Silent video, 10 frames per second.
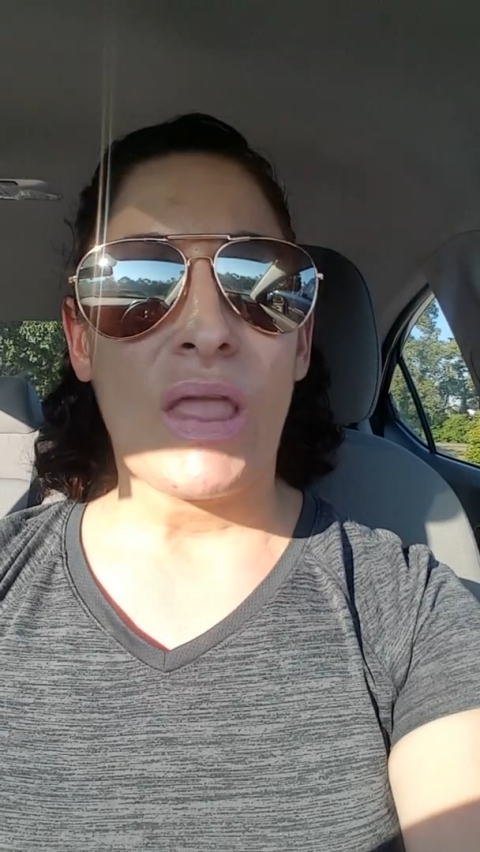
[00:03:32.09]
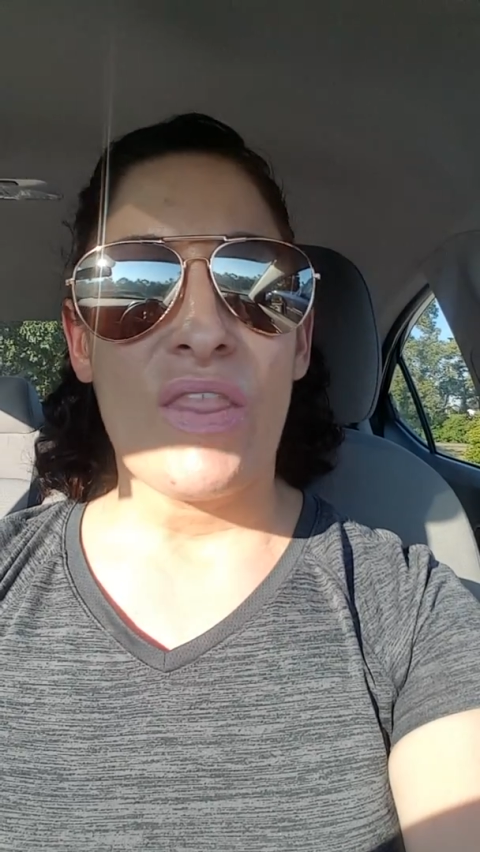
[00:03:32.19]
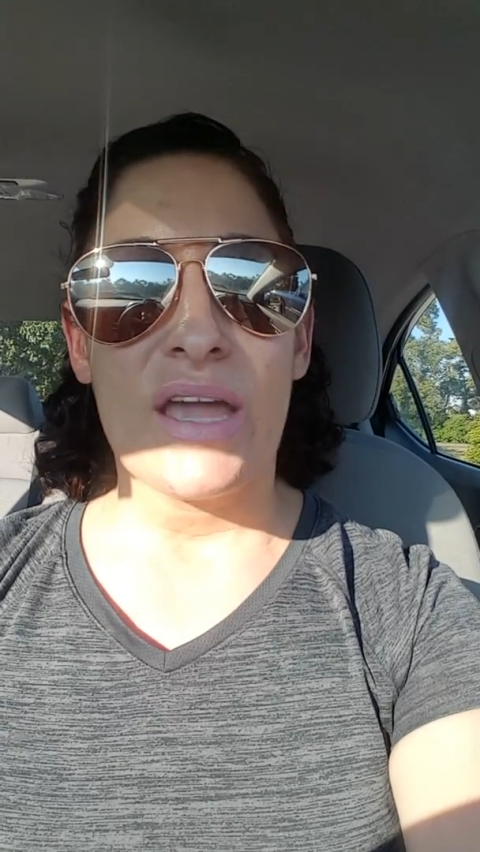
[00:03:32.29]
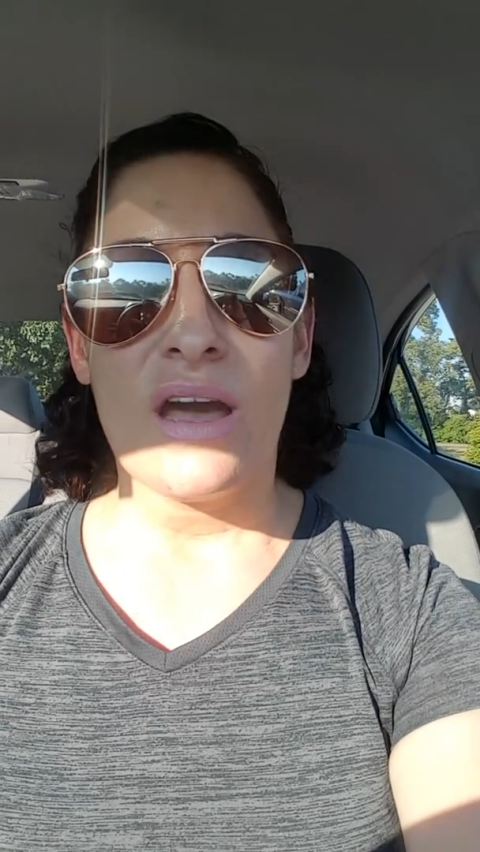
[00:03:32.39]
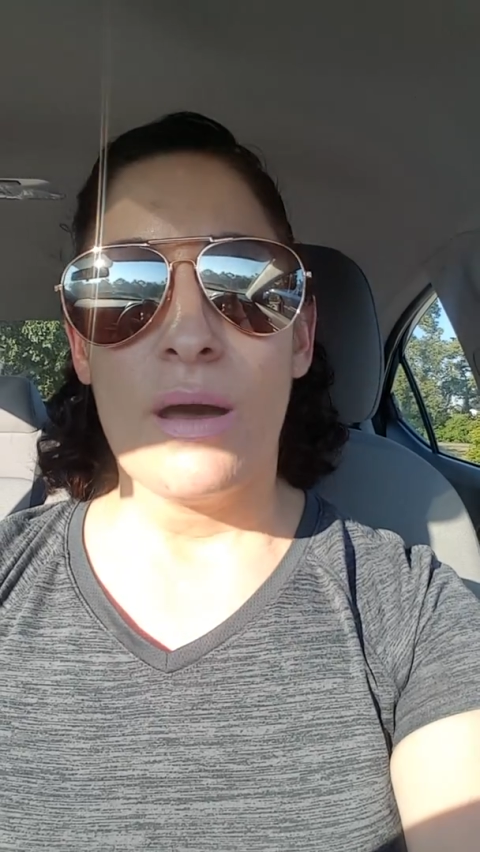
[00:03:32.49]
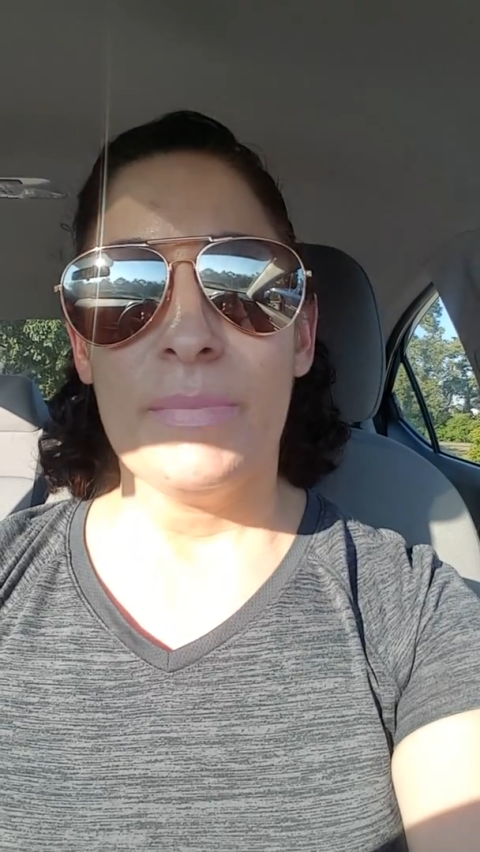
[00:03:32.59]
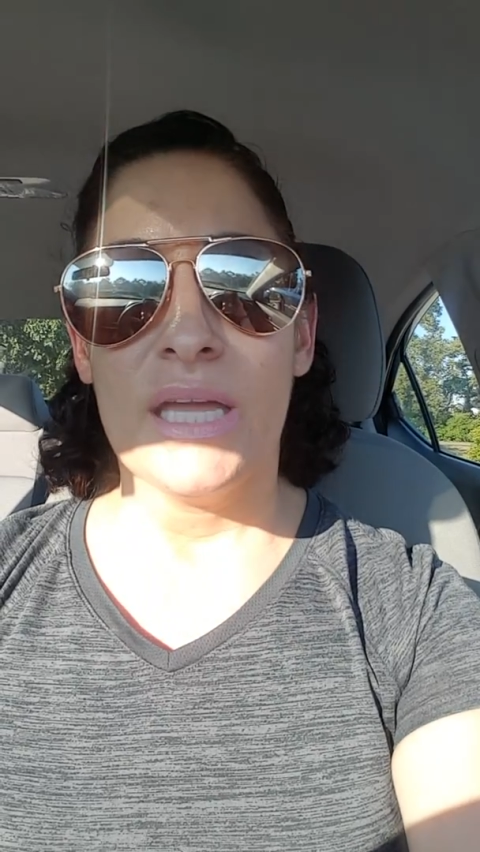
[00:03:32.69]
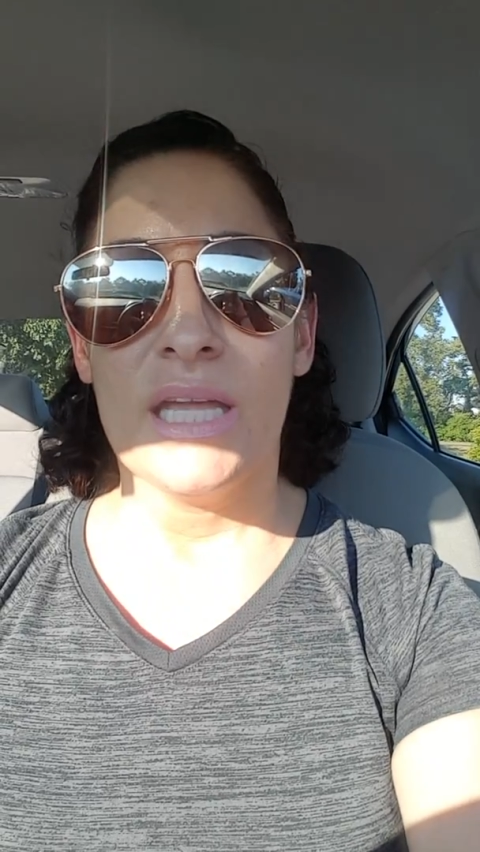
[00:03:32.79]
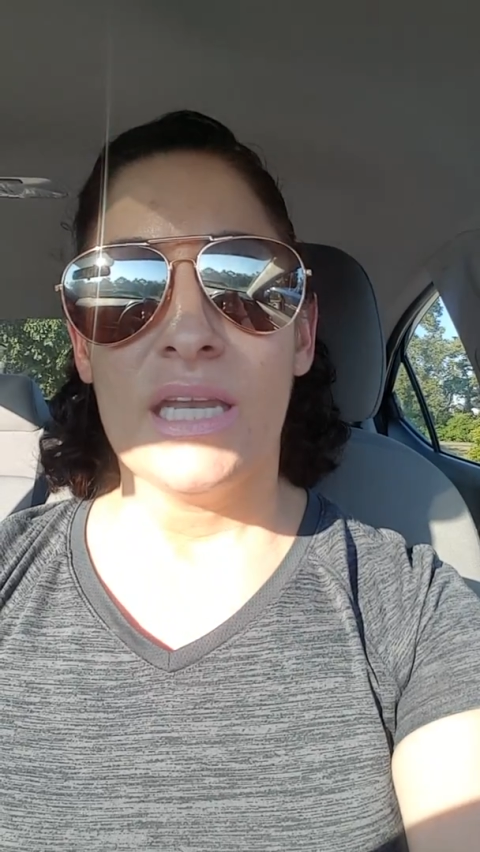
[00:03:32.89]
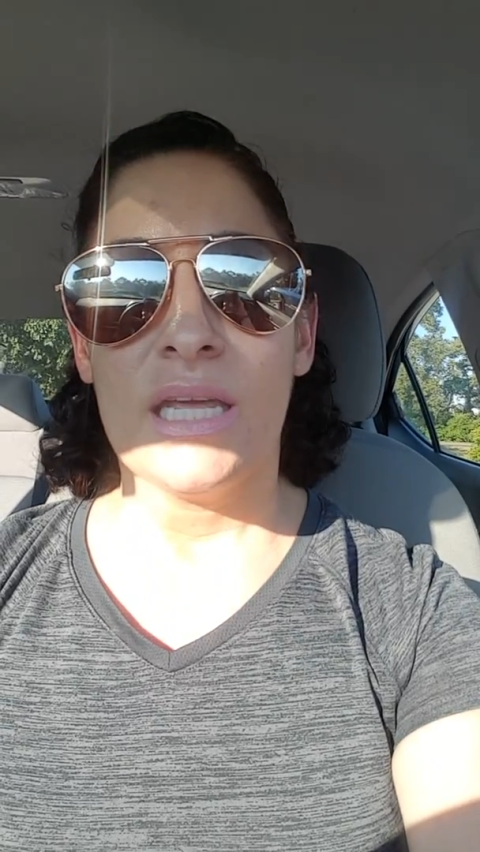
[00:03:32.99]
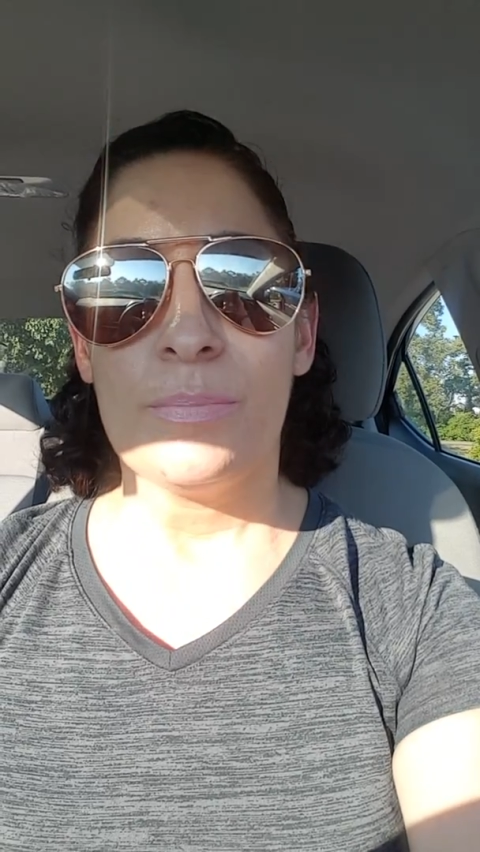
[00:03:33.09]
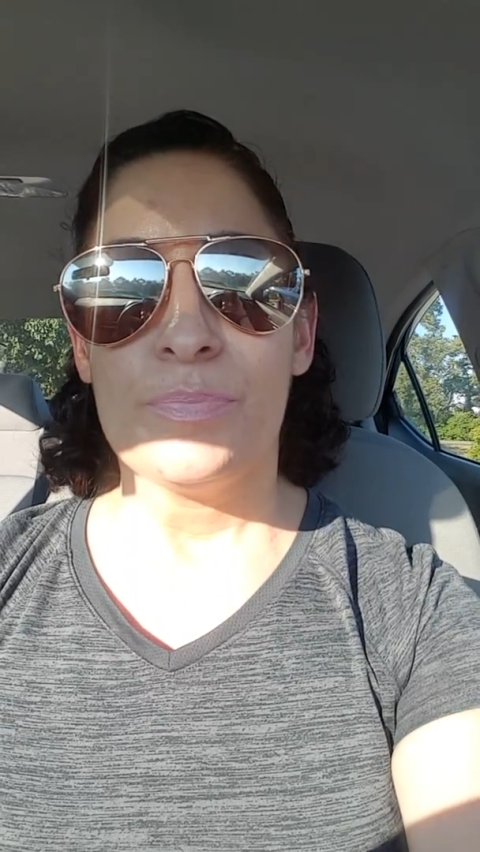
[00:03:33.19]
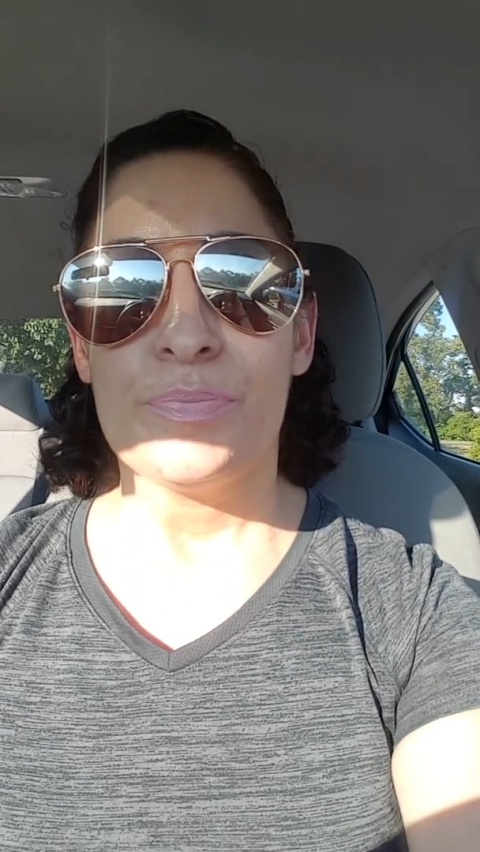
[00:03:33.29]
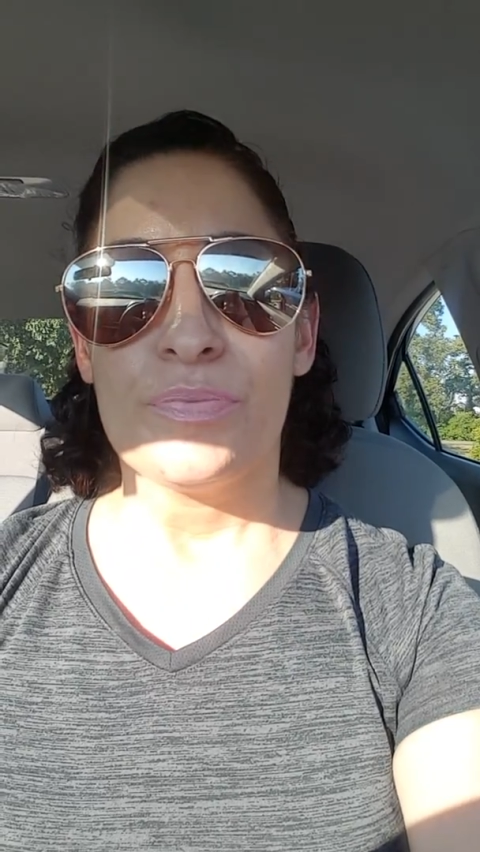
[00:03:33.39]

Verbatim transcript: they come in,